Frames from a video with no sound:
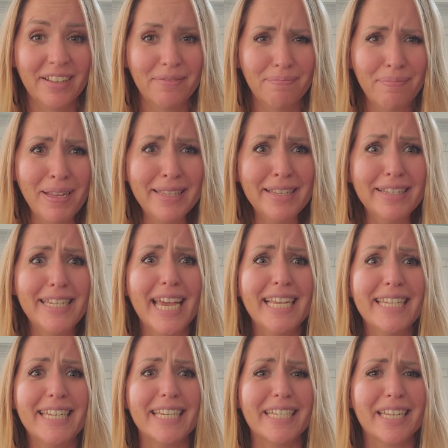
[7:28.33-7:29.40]
muscle
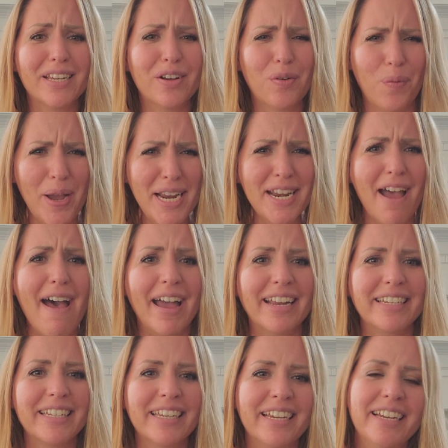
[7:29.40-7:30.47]
test it. Why
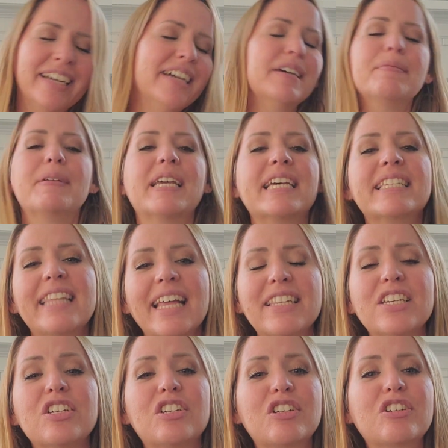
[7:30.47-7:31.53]
not? Because that's
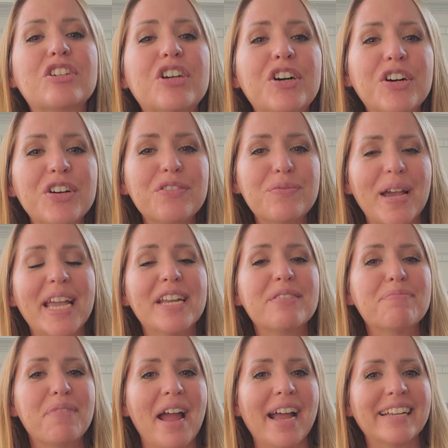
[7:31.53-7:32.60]
a good way to
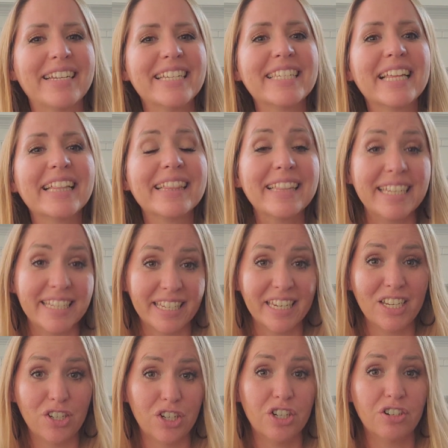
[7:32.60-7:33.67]
practice
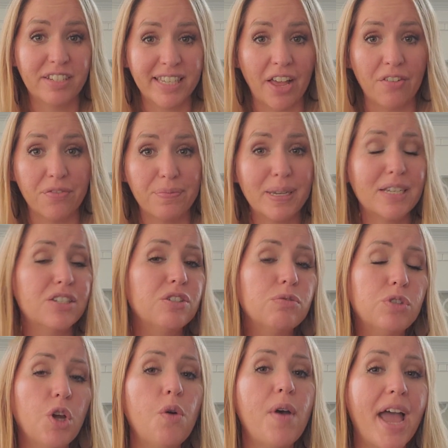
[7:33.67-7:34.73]
listening to yourself, because you
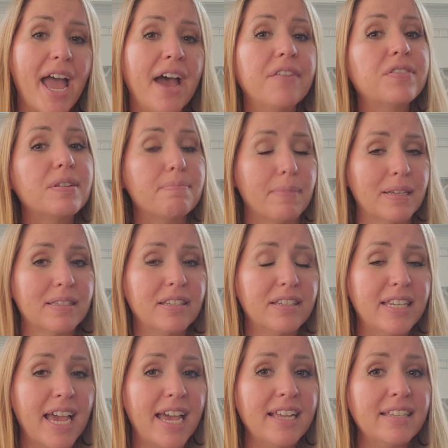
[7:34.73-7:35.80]
don't have to muscle
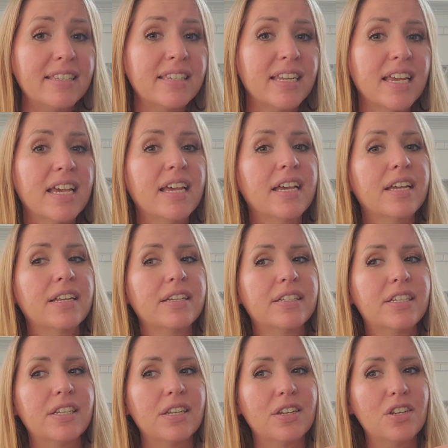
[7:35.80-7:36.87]
test
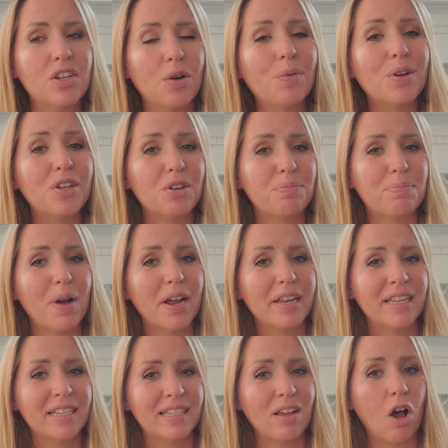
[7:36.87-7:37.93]
to know what your
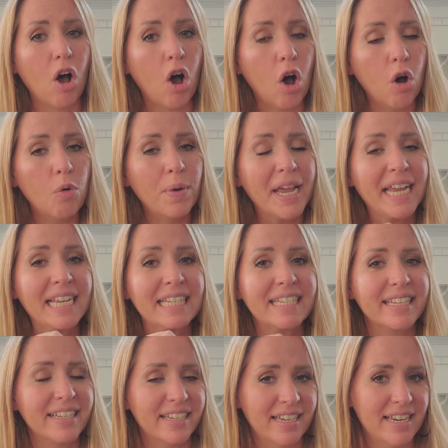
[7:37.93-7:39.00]
body is always
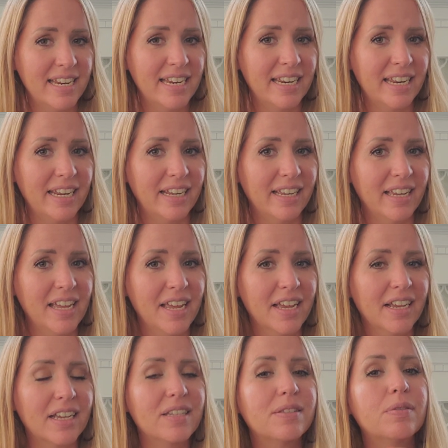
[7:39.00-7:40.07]
needing.
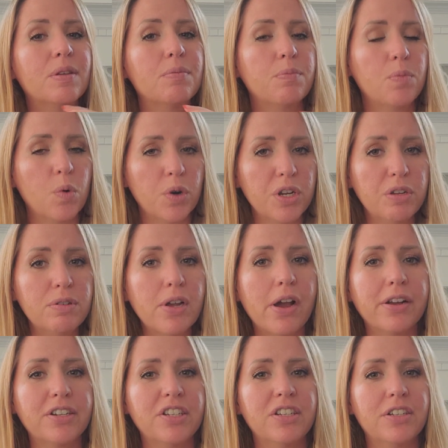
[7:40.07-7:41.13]
Because the more you
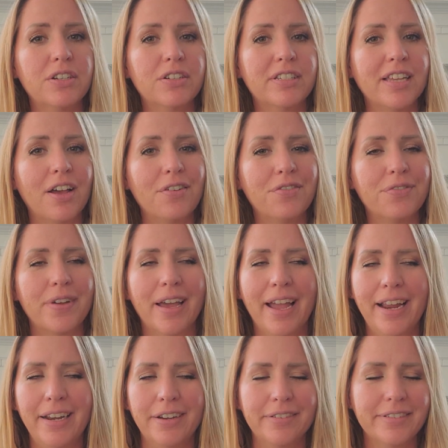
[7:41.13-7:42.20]
talk to yourself,
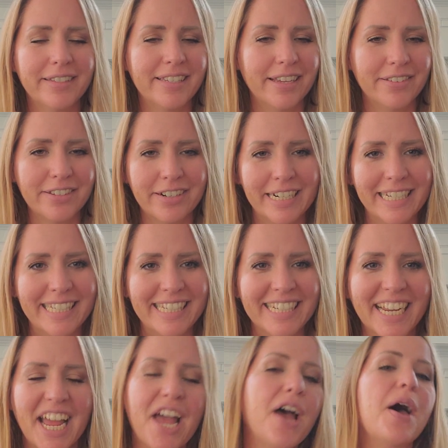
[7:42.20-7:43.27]
I know, sounds
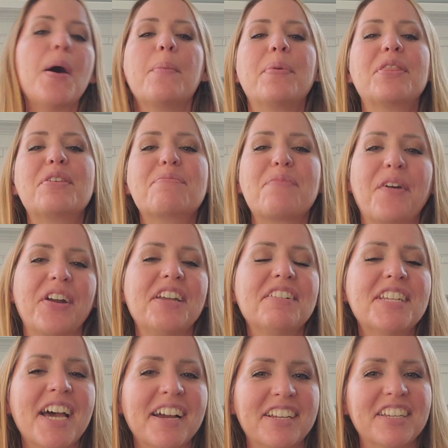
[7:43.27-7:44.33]
crazy, but the more you
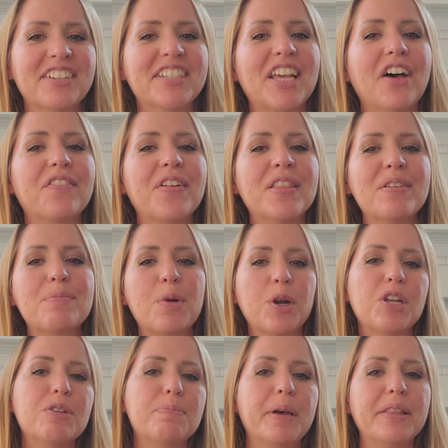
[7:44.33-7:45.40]
talk to yourself and the more
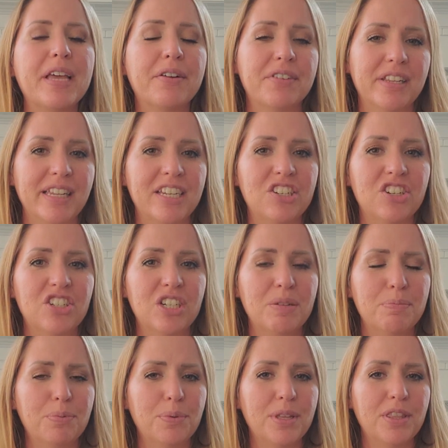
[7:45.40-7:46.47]
you build that
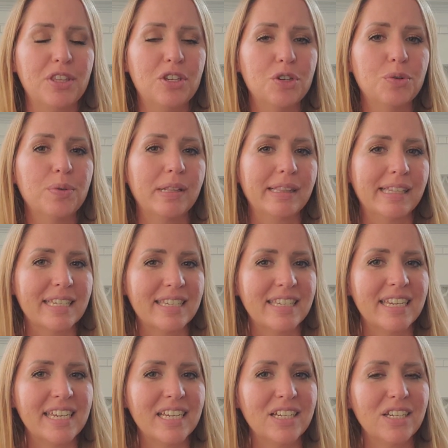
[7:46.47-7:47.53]
relationship with you
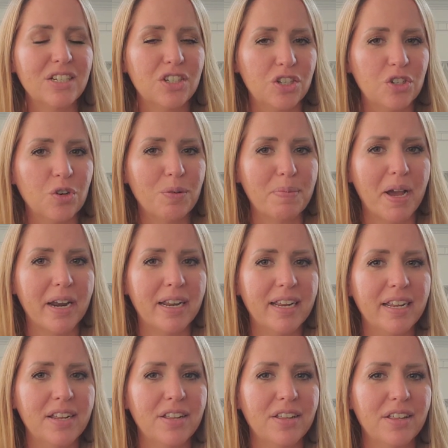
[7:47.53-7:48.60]
listening to your
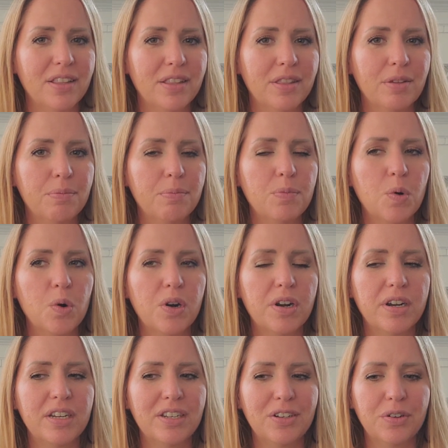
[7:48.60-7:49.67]
body, the more
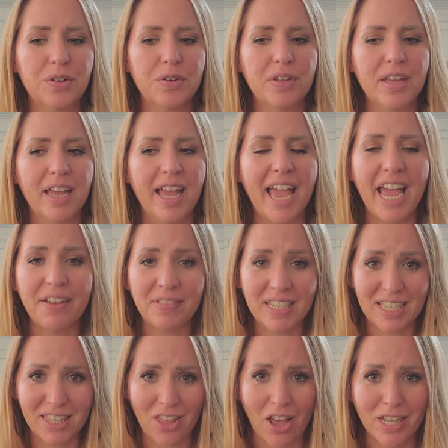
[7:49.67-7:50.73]
you'll have
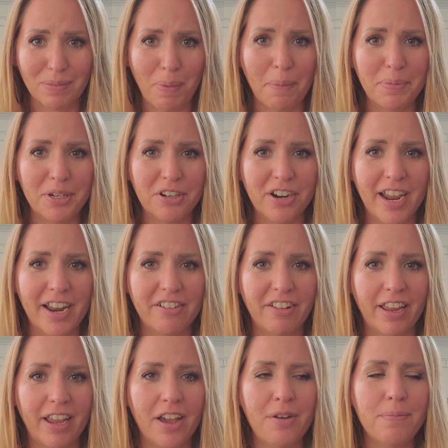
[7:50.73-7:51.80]
these thoughts pop into your head and you're
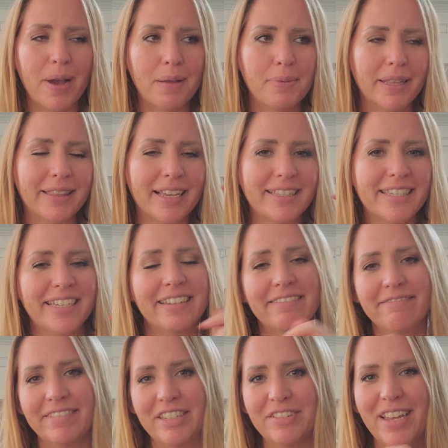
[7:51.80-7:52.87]
like, oh, I bet that's it.
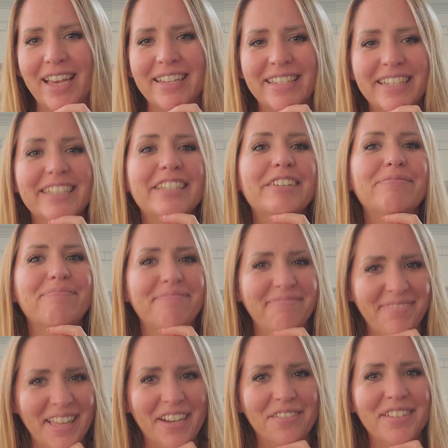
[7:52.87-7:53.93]
And you test, yep,
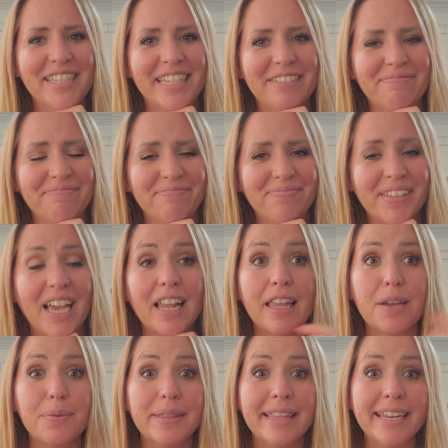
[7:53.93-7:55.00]
that was it. Kind of
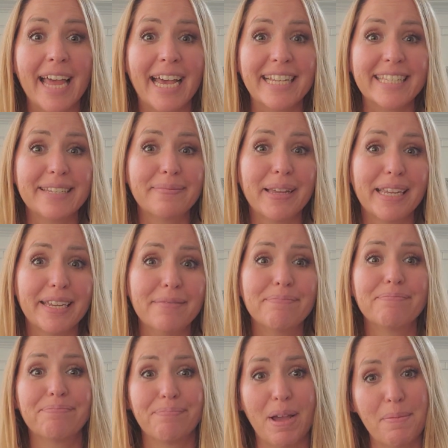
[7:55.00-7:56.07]
like with the nuts. I'm like, yep,
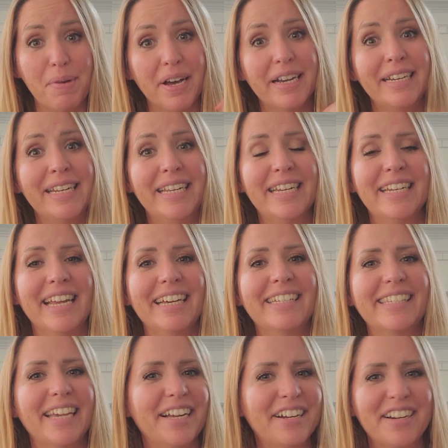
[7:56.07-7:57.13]
my body needed
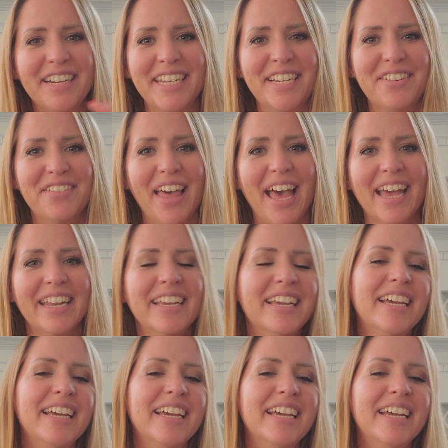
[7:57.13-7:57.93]
nuts. I already knew that.